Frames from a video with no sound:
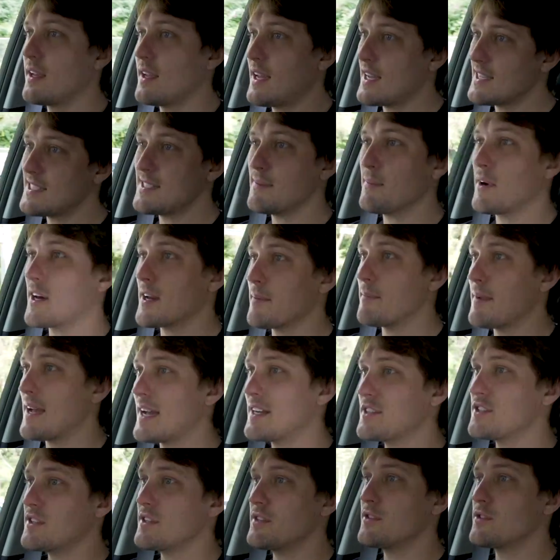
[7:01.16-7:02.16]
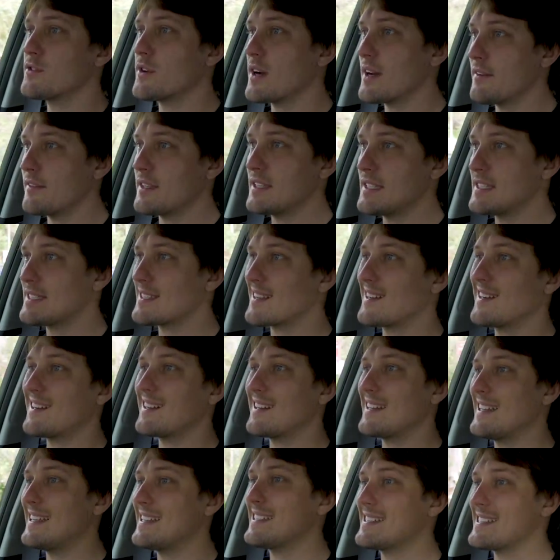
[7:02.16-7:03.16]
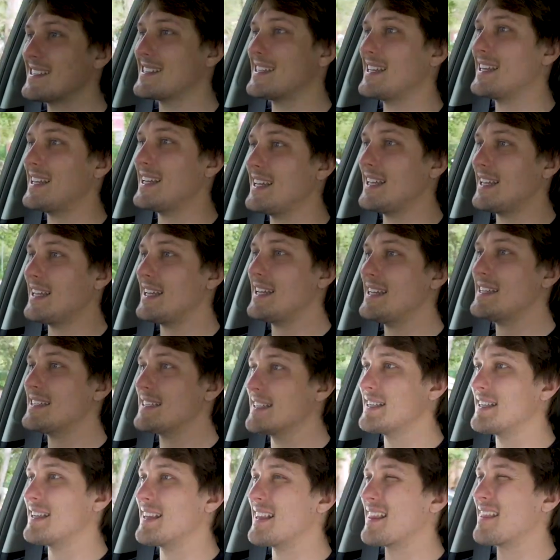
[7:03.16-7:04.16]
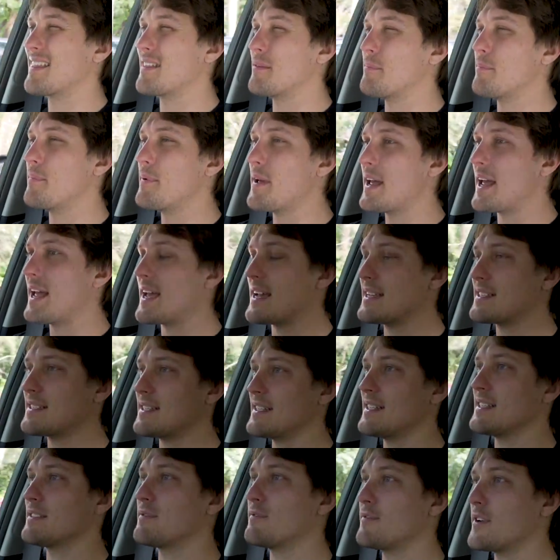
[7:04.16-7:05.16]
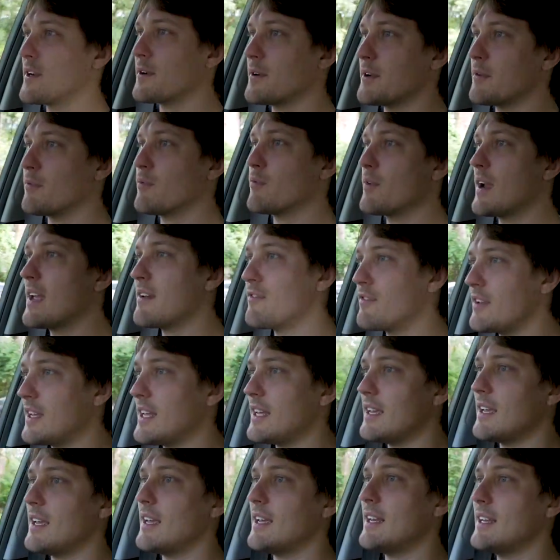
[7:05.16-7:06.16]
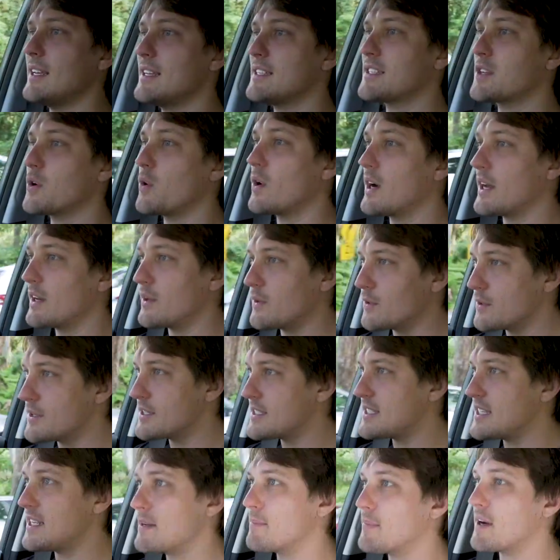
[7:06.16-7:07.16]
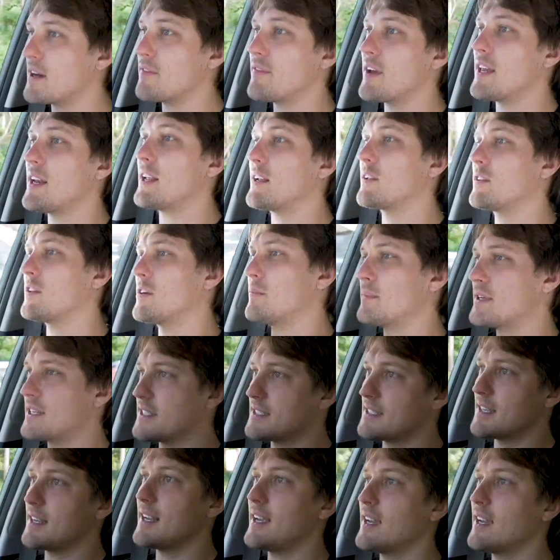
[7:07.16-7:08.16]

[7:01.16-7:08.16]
As you might imagine, driving this car into city isn't the best. It's very revvy, it is quite noisy above 80 kilometers an